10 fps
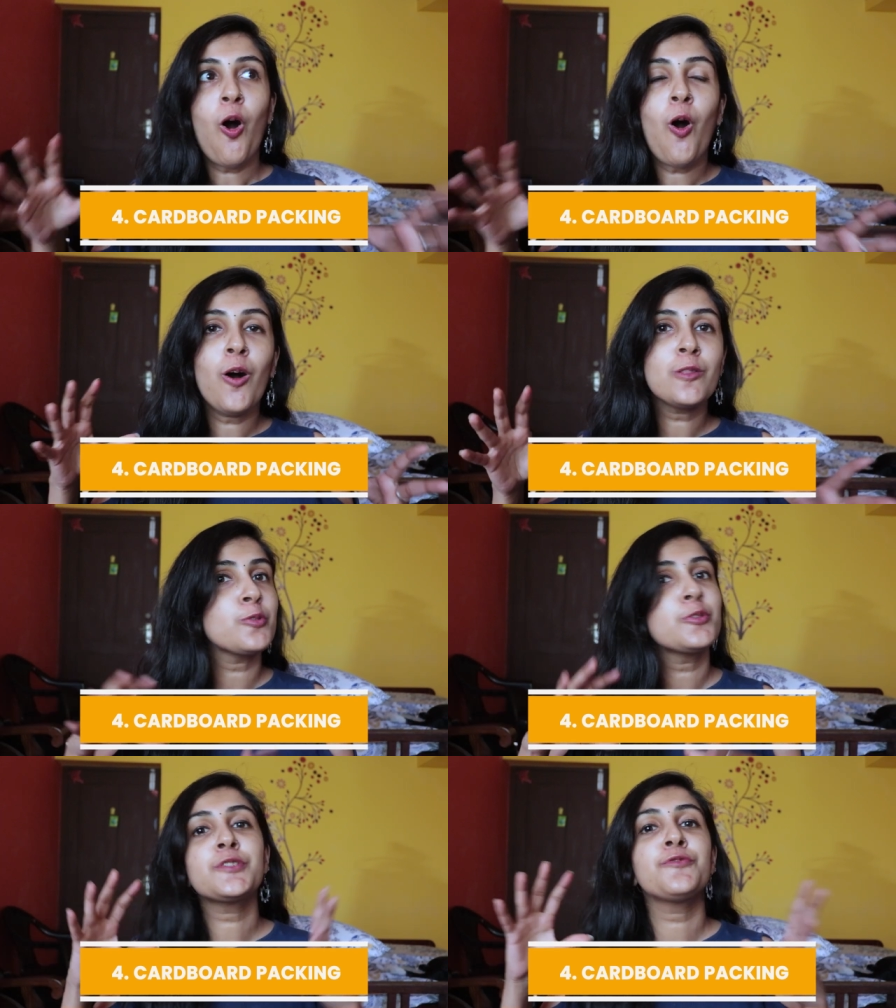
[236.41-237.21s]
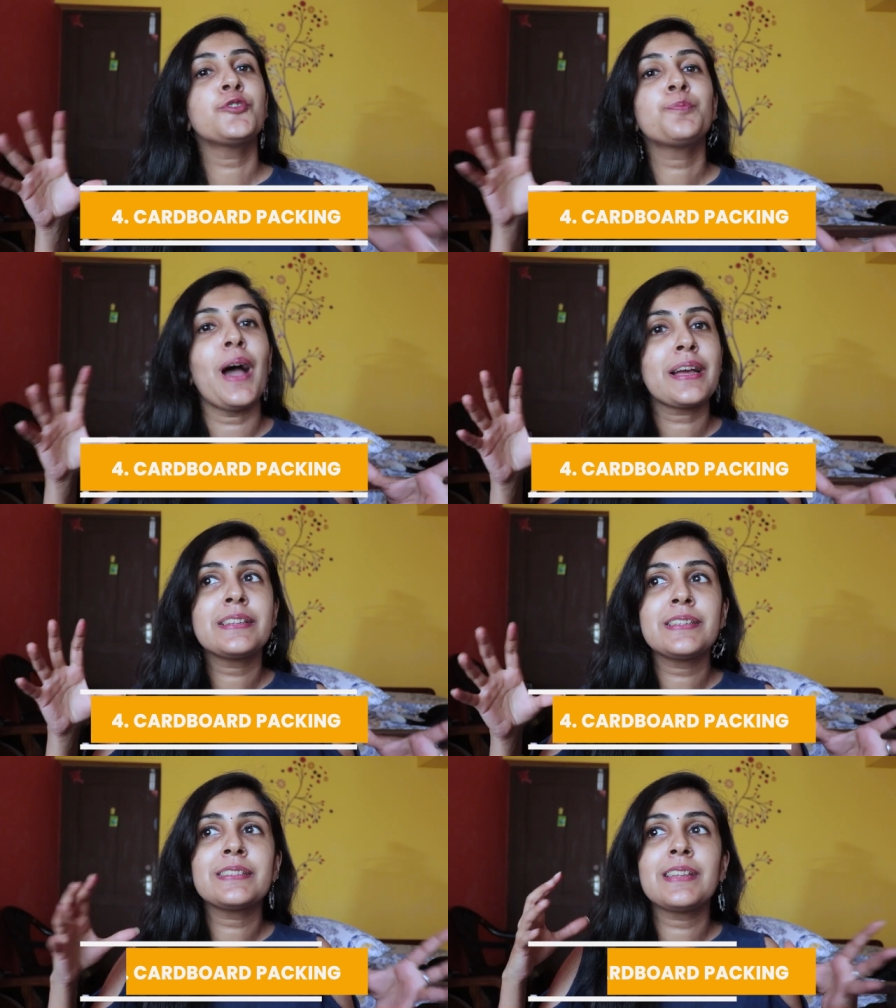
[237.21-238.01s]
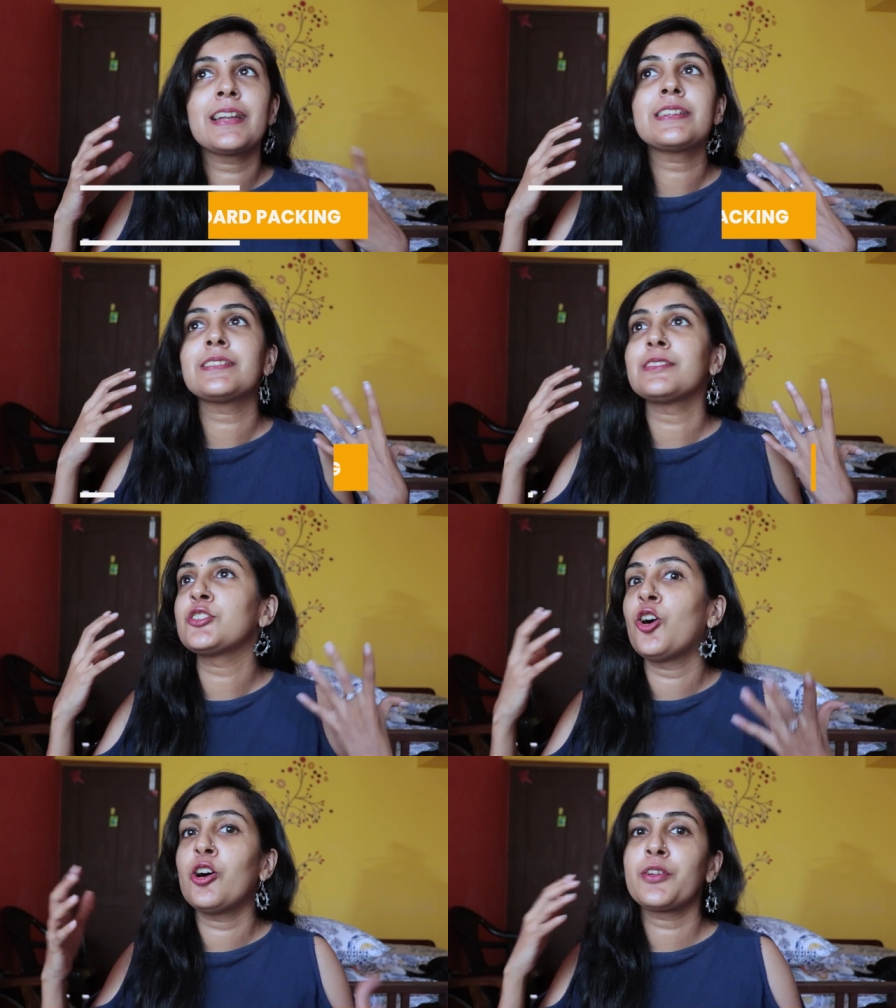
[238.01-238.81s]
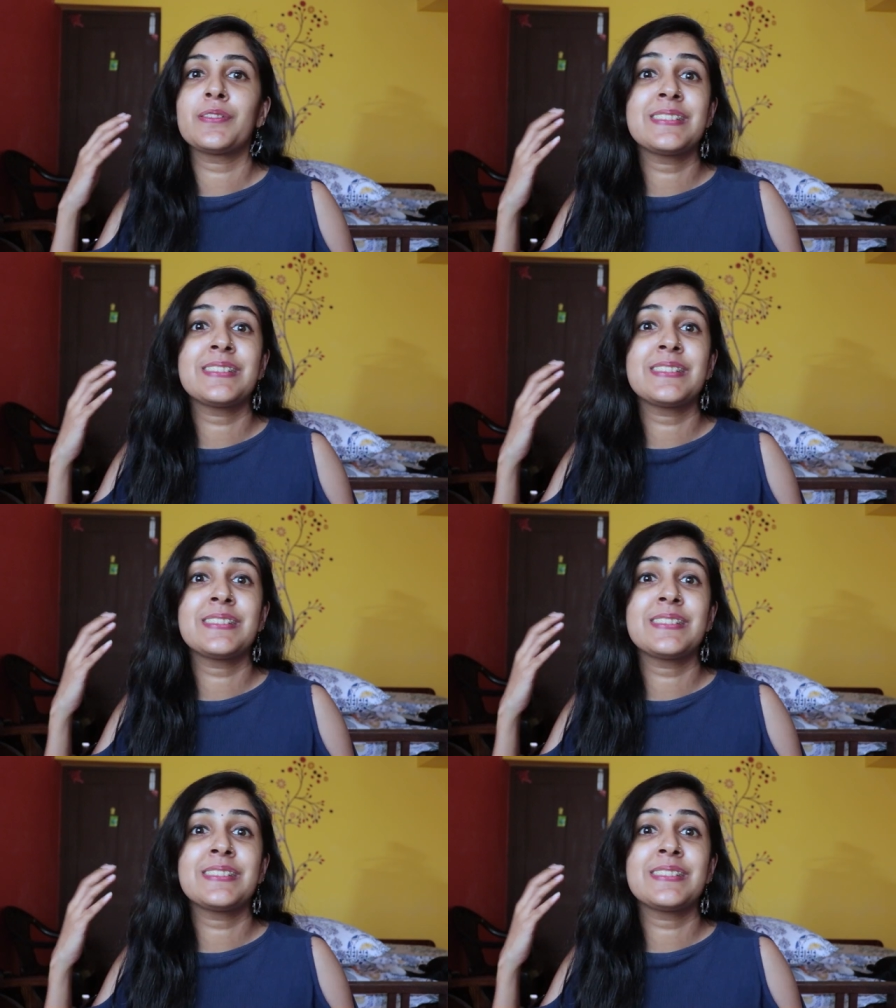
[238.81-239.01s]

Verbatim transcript: All those food packaging that your